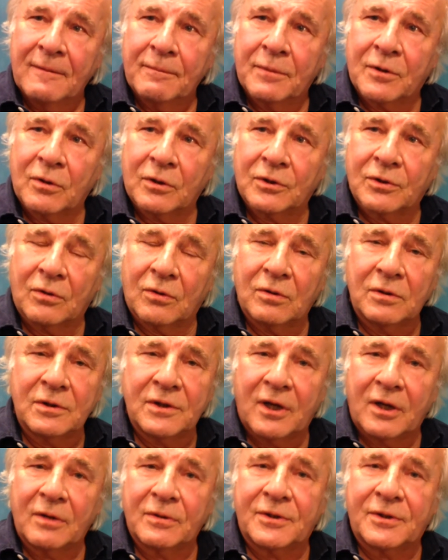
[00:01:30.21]
because all
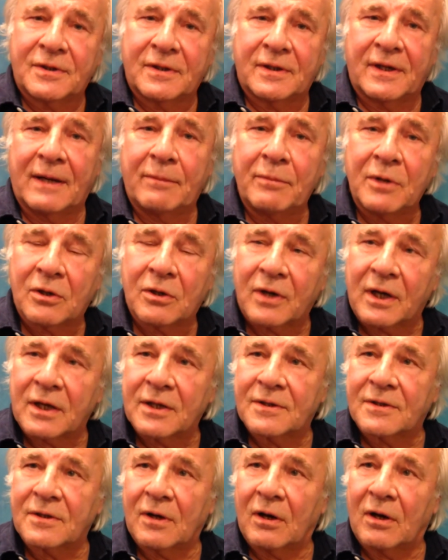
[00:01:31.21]
those
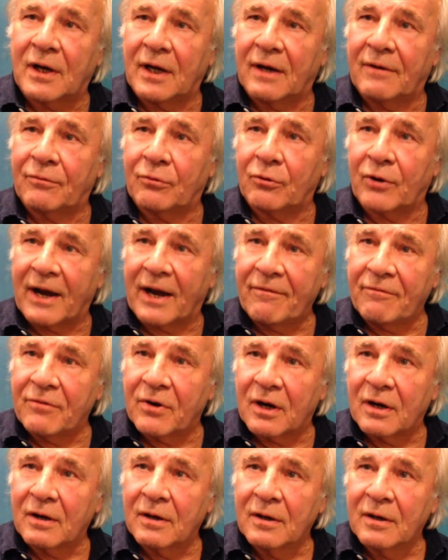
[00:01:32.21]
immigrants are here
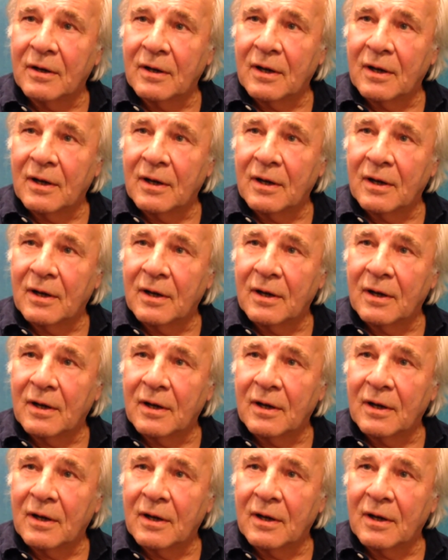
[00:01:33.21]
forever.